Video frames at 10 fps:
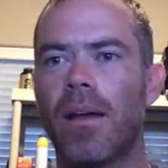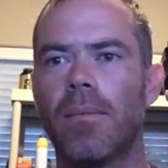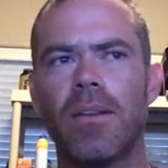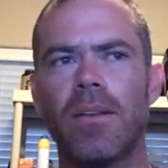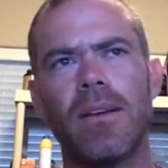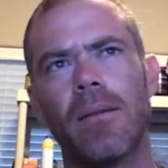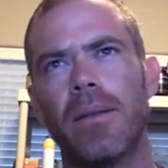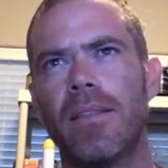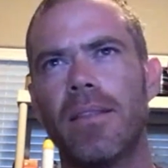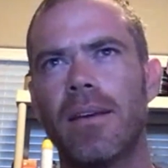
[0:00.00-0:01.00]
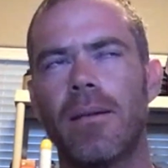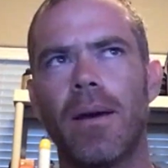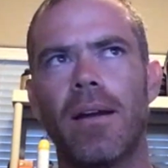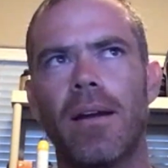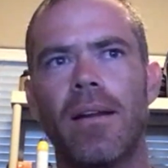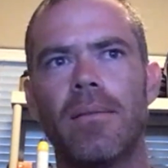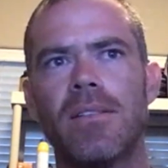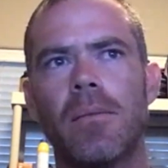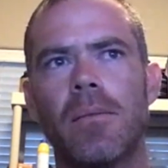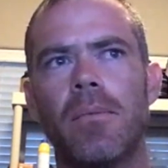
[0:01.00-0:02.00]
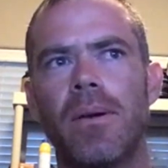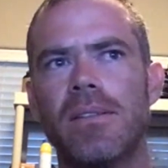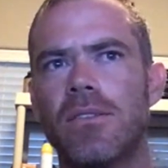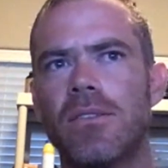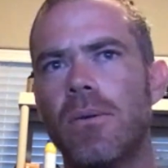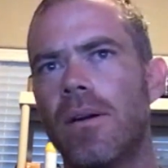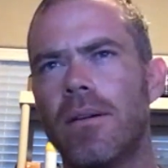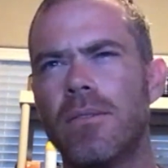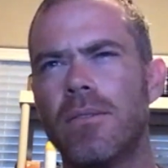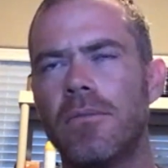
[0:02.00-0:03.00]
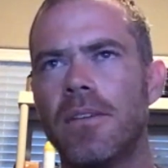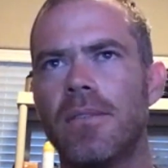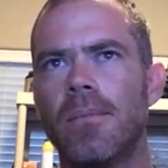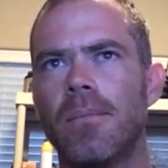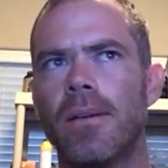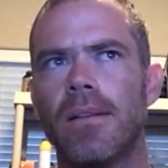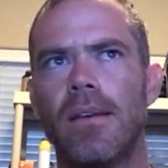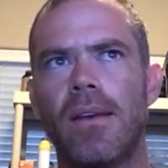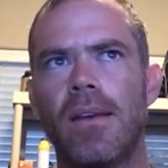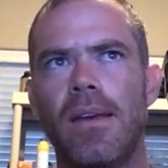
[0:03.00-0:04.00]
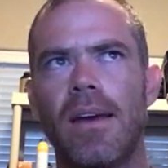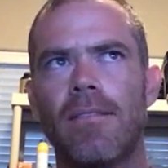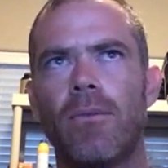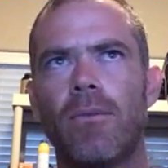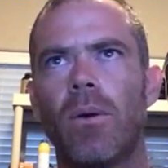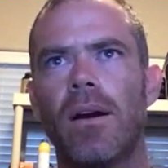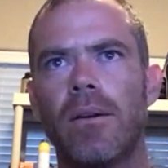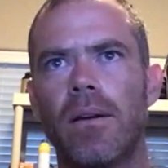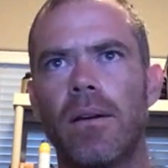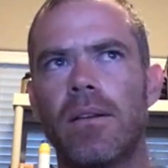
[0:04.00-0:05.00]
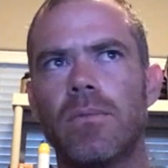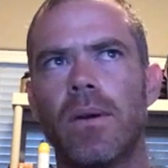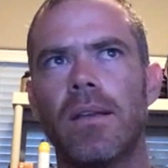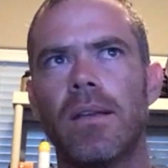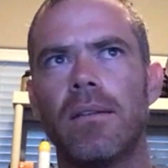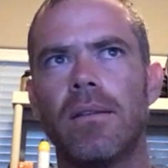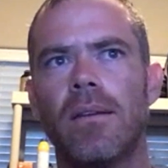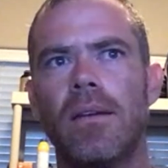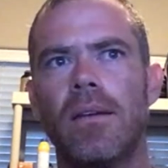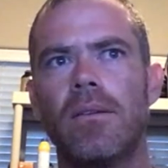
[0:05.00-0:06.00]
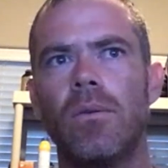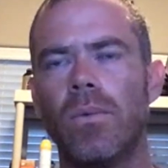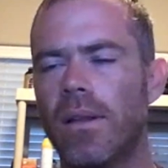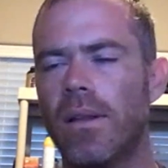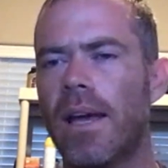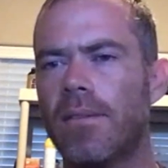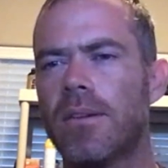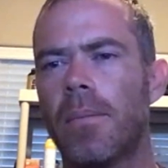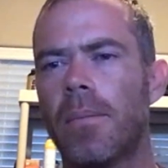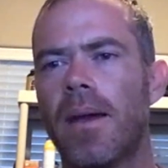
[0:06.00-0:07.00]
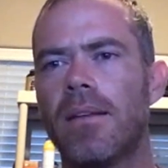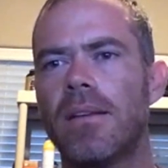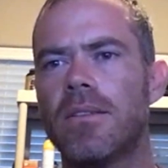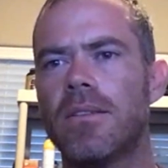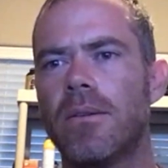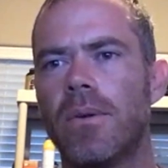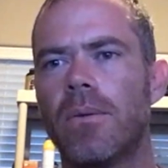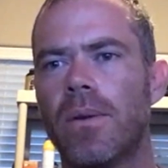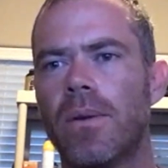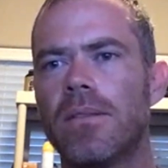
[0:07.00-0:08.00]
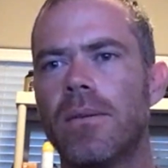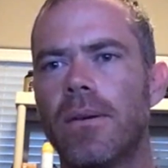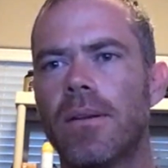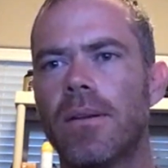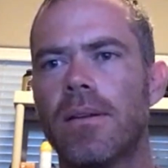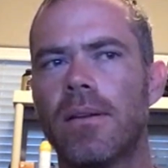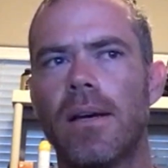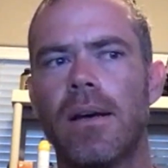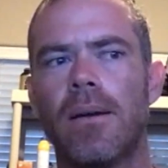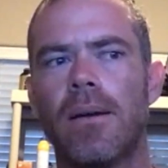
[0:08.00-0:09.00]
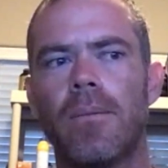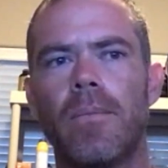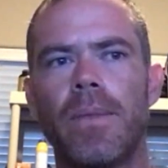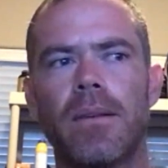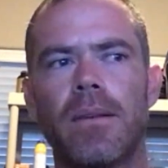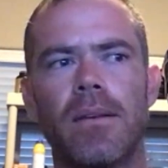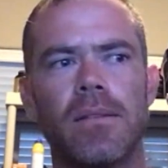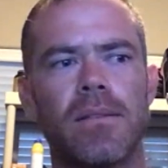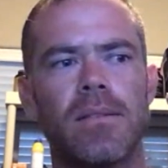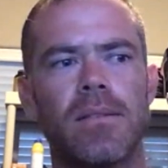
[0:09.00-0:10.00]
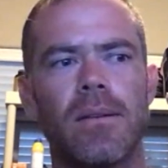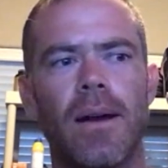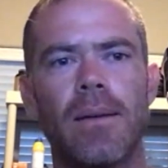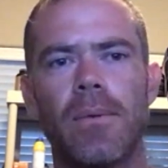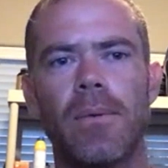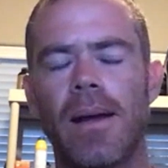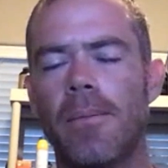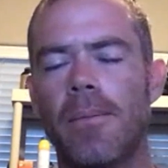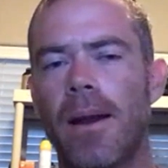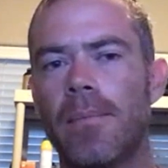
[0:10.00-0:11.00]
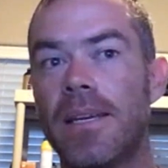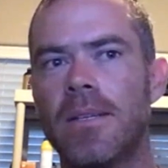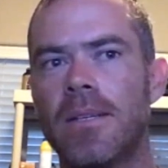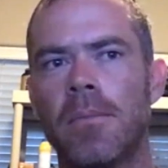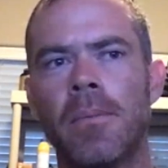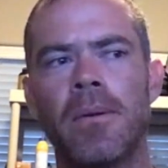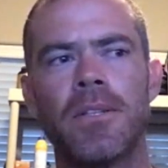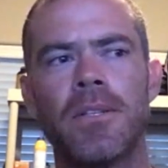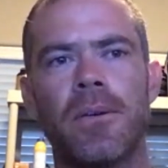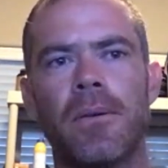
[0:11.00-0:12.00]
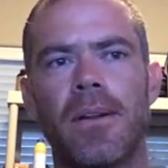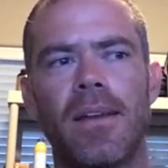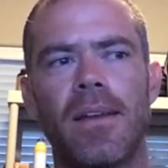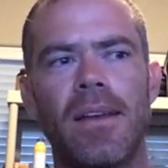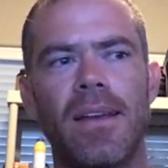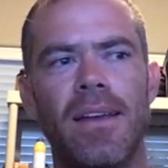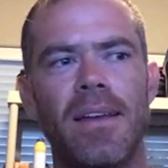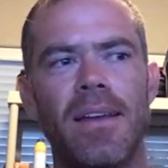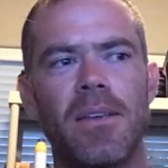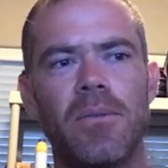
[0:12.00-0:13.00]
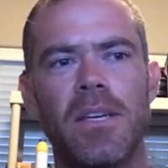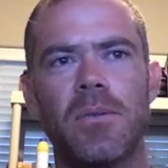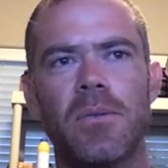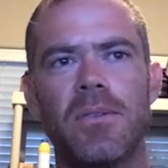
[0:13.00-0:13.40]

about it. I mean, you got to be thinking about it at some points at 200 and 250, but at 400 is when you really have to start paying attention to what the wind's doing. Because you know, when I'm teaching people to shoot, you